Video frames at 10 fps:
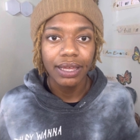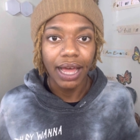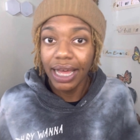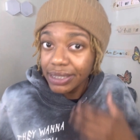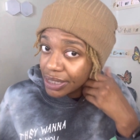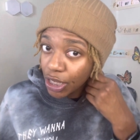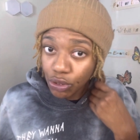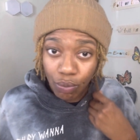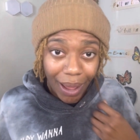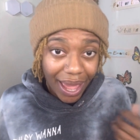I see it
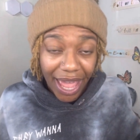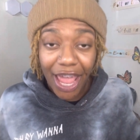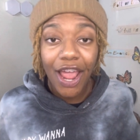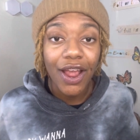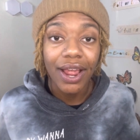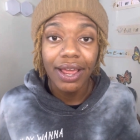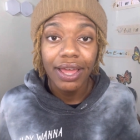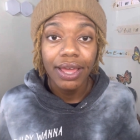through my hair,